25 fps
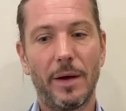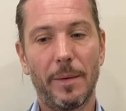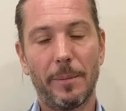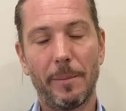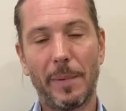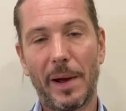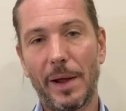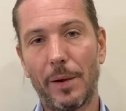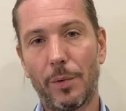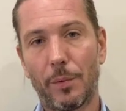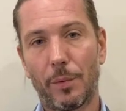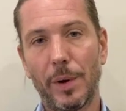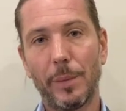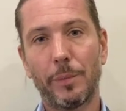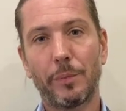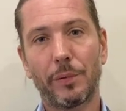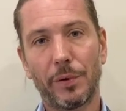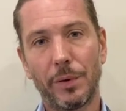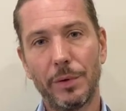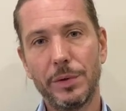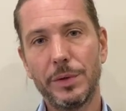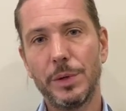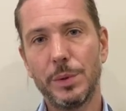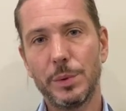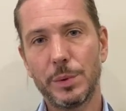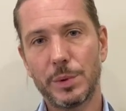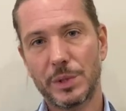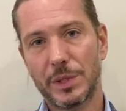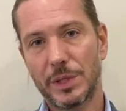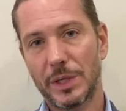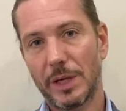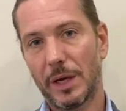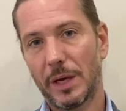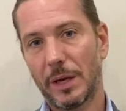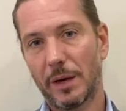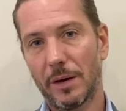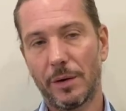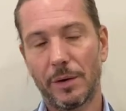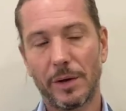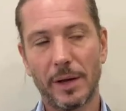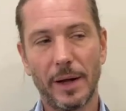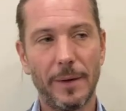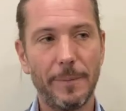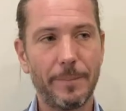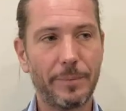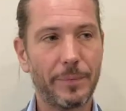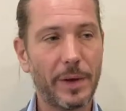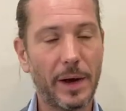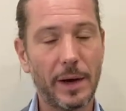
by reproducing, okay?